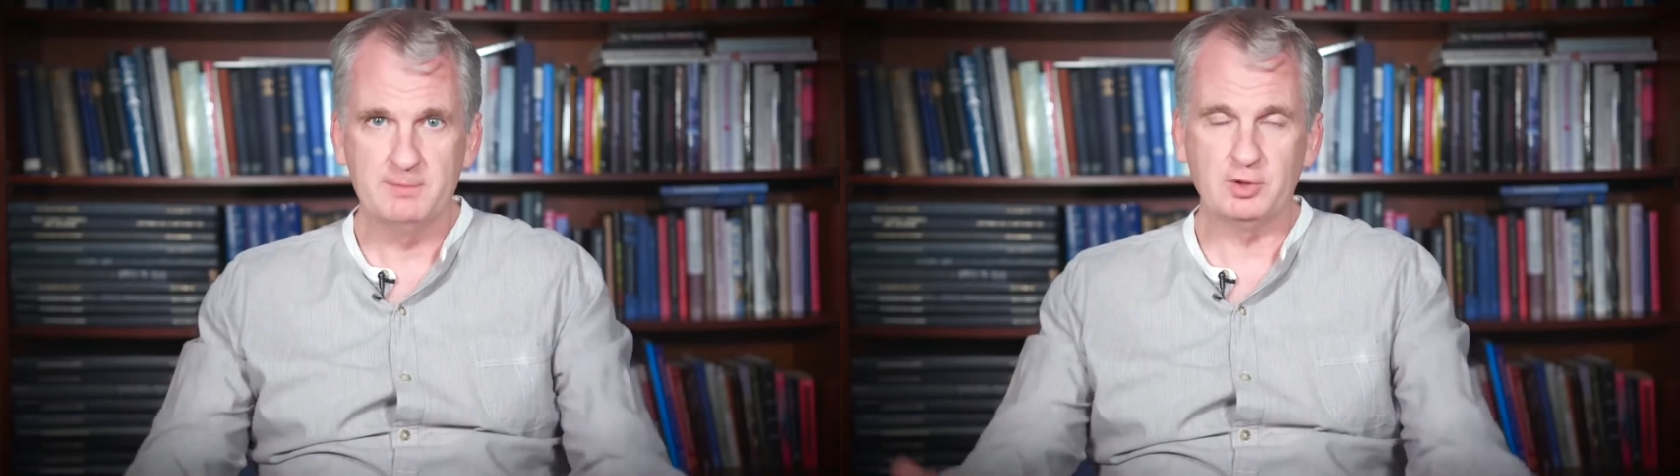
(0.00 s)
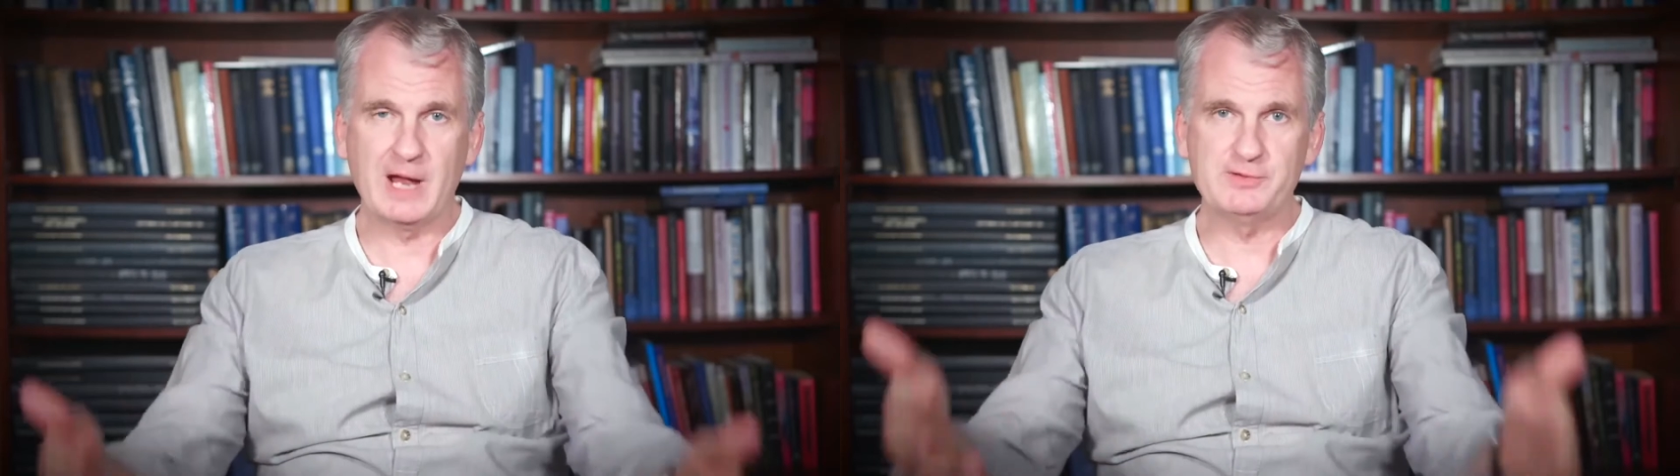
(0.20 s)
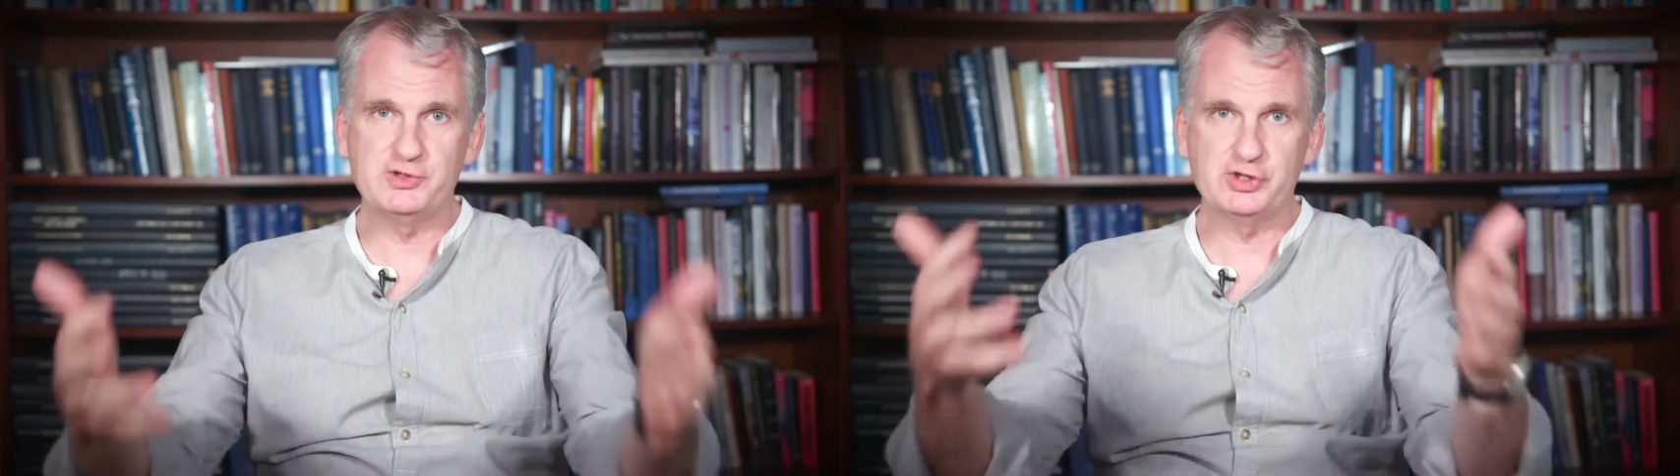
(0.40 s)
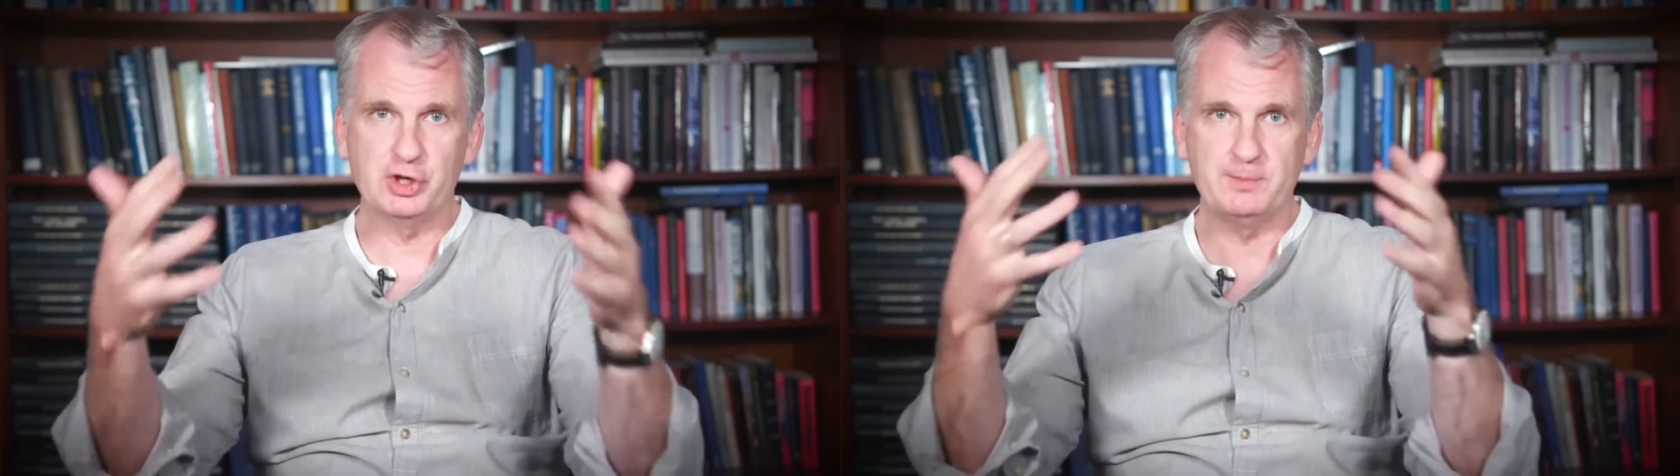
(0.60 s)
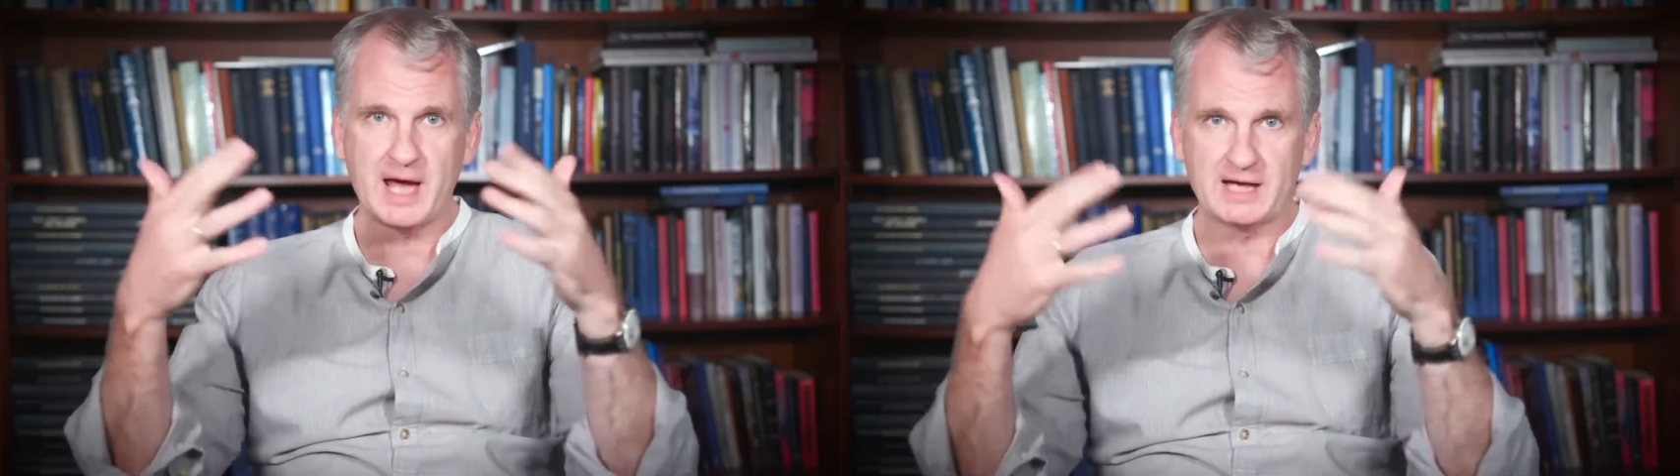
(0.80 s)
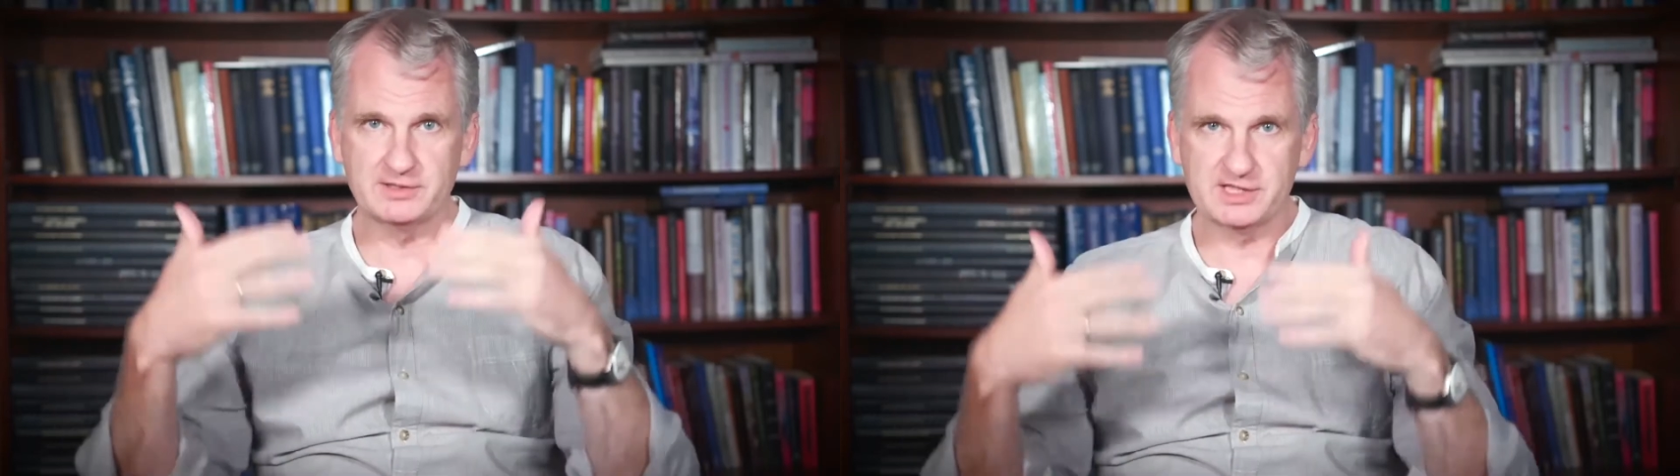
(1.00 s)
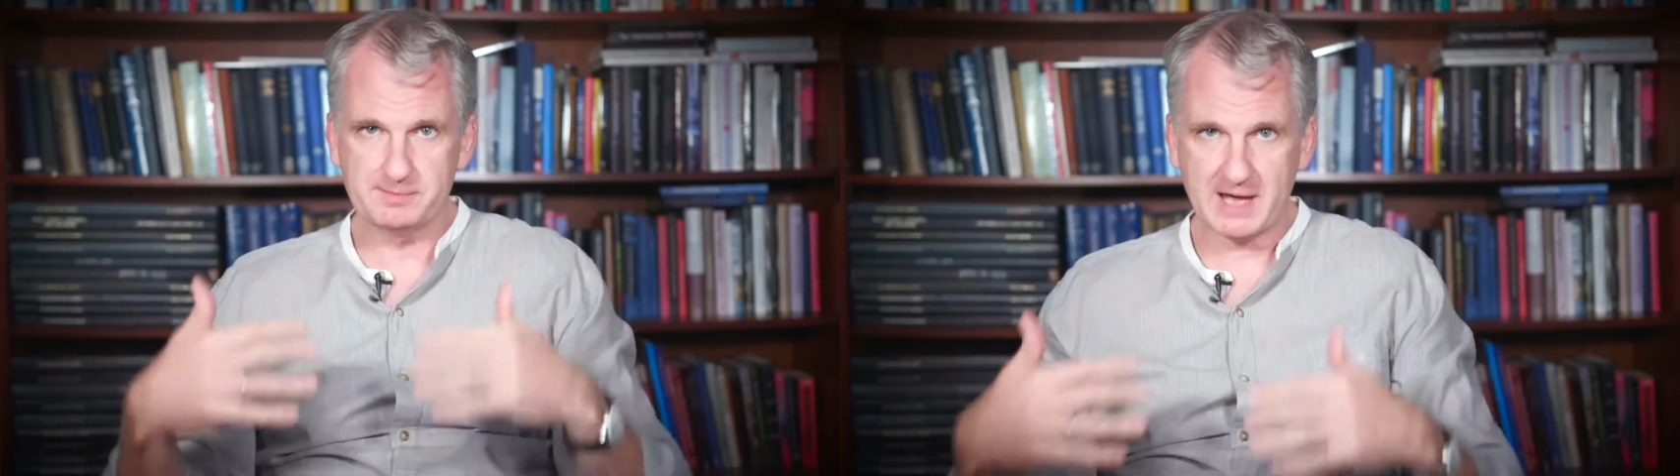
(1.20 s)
Perhaps we should go back to this